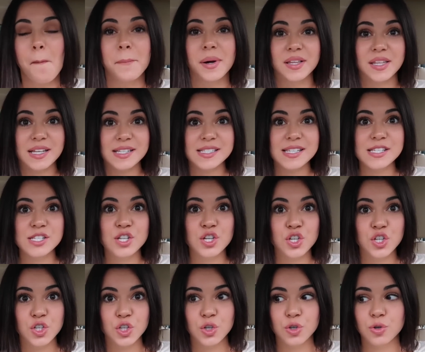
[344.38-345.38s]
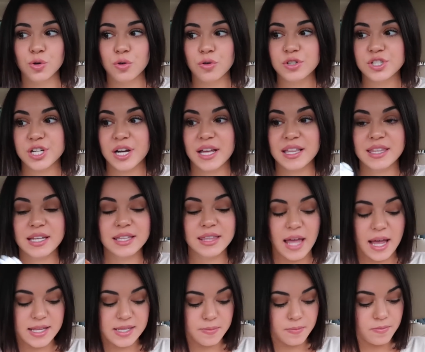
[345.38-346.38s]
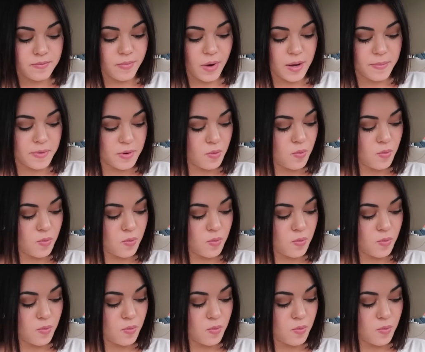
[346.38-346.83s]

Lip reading: But this is huge, and I think that might